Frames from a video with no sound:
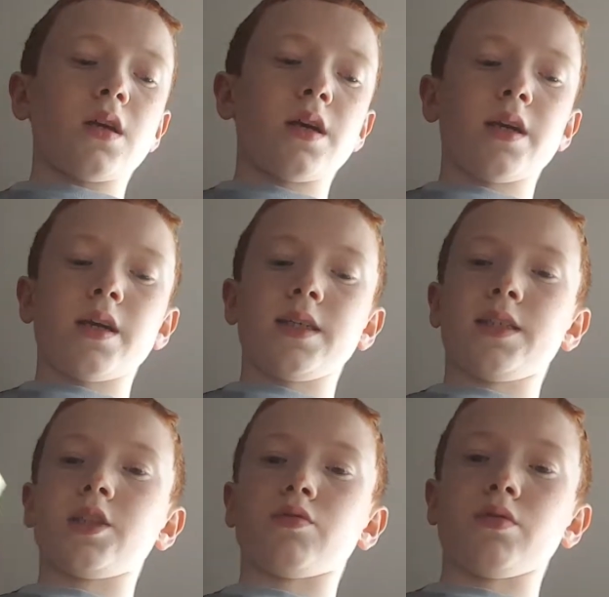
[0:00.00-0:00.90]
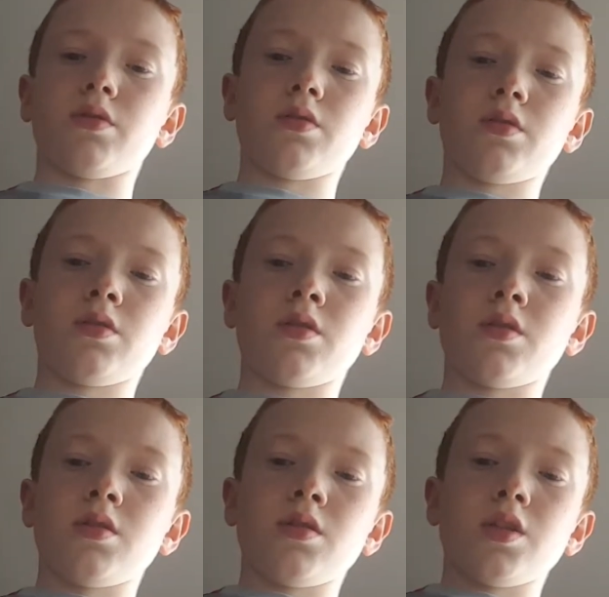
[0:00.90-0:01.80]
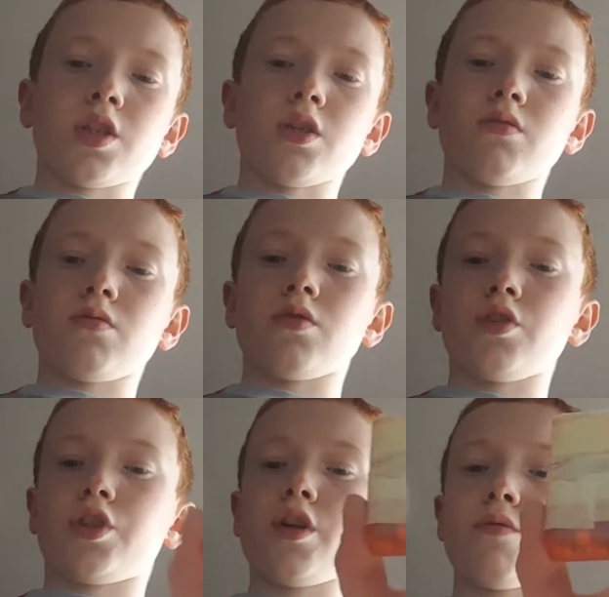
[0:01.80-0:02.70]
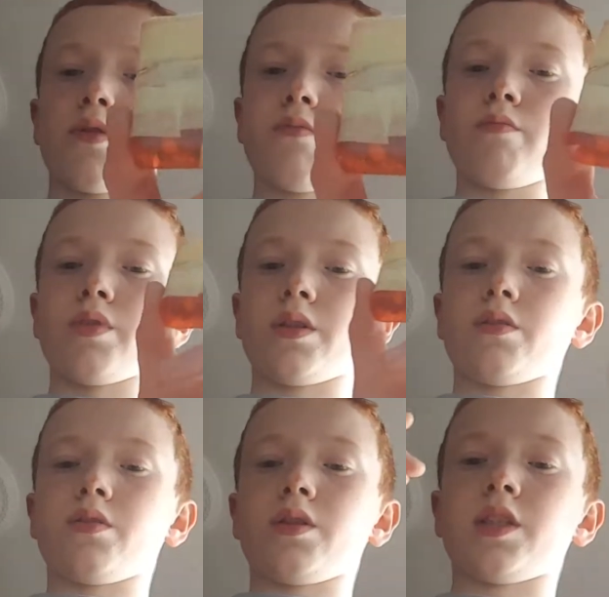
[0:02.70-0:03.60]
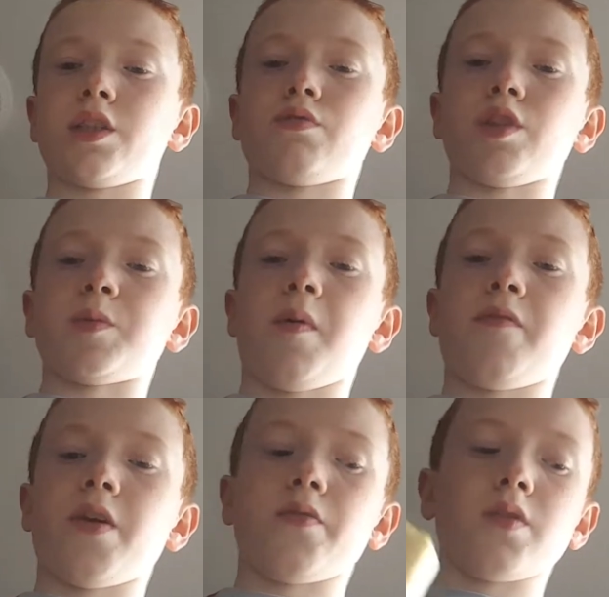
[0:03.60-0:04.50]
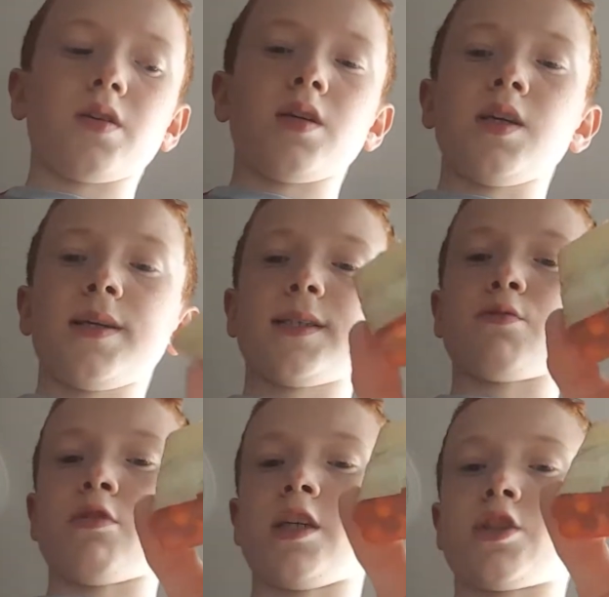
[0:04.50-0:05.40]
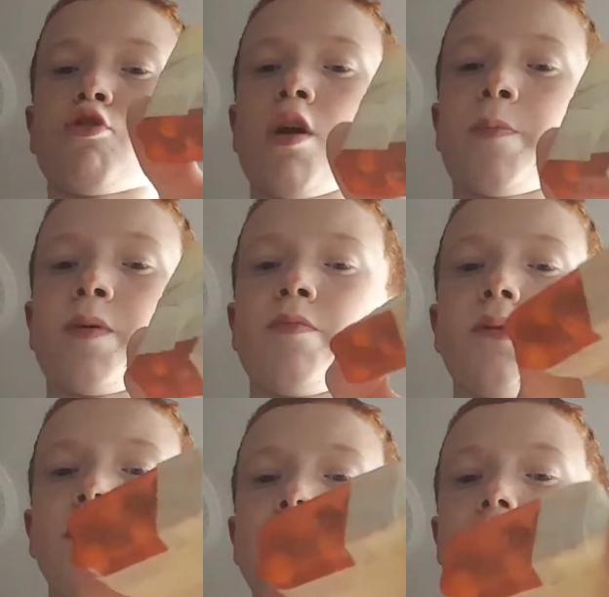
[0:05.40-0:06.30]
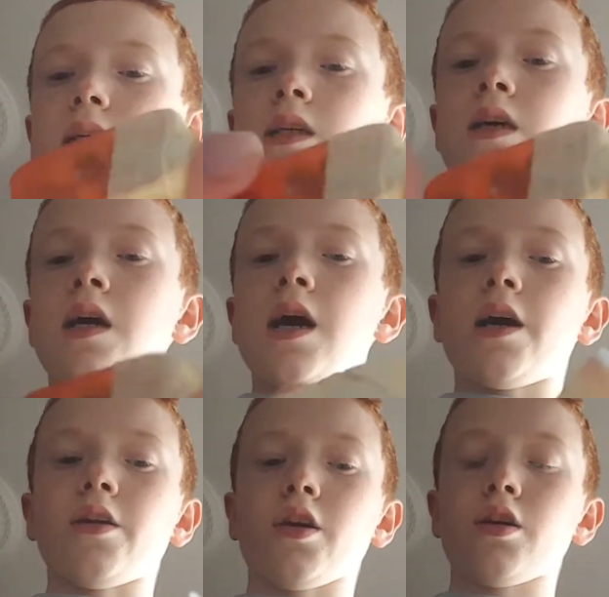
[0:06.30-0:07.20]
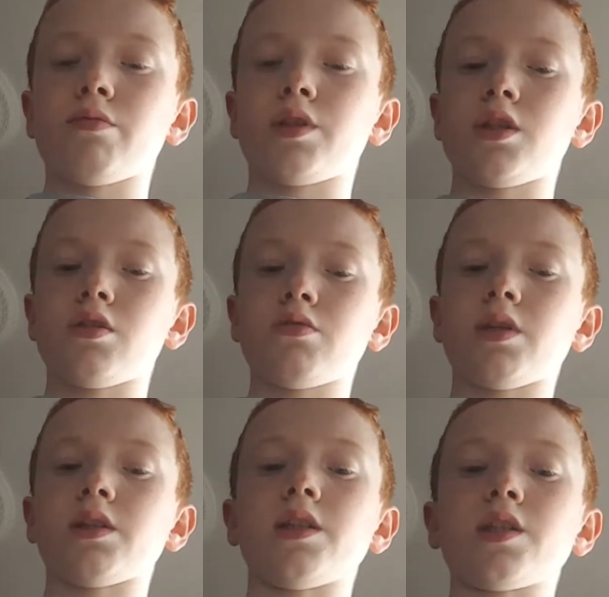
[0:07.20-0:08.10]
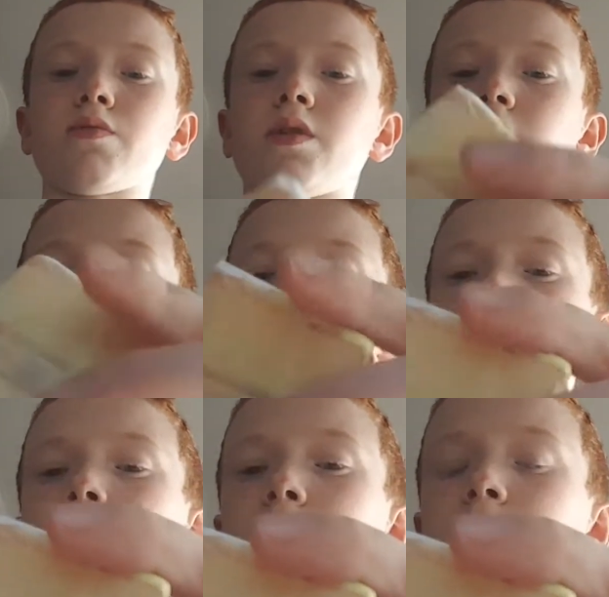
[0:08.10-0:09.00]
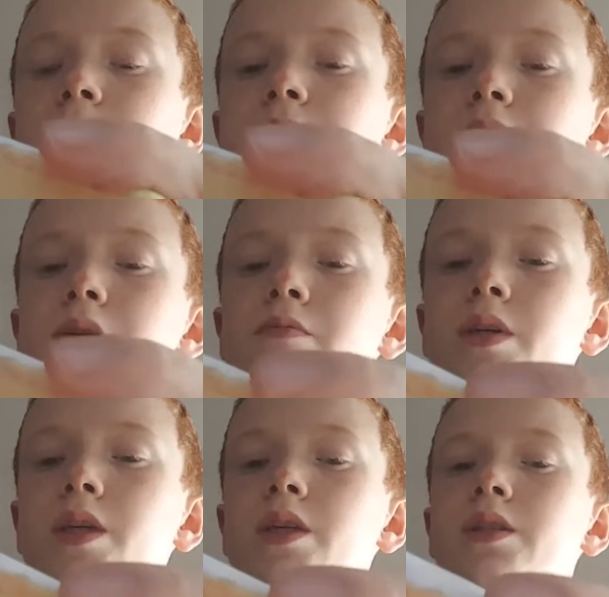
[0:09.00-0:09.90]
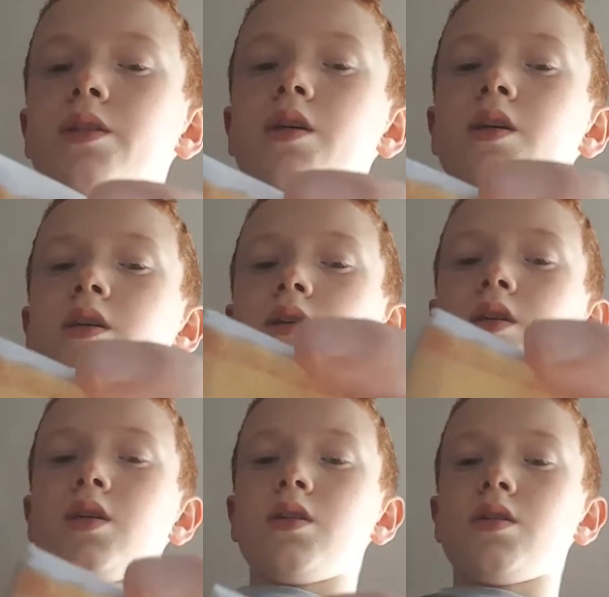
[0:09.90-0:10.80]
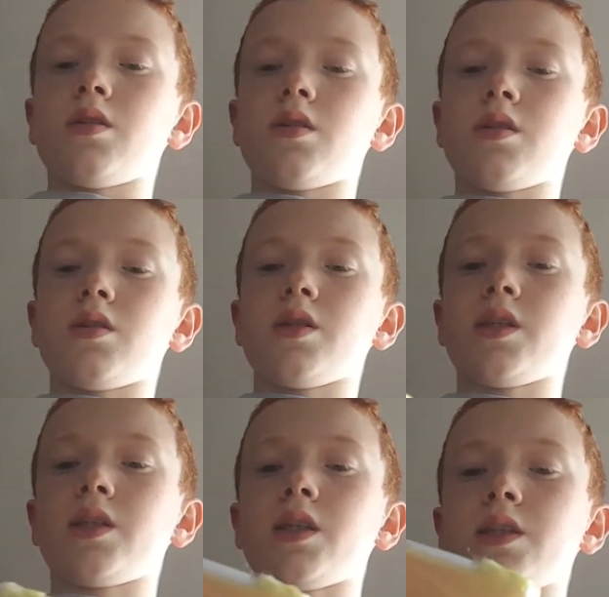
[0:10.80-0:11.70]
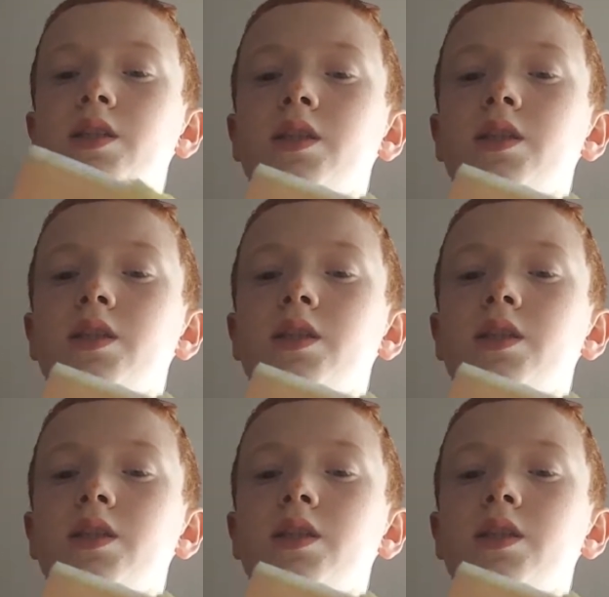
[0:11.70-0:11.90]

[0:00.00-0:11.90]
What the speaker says: is this one. So there's two of them, but this one's my favorite. This one has crappy BBs in it, and I always know that this one has crappy BBs in it because this has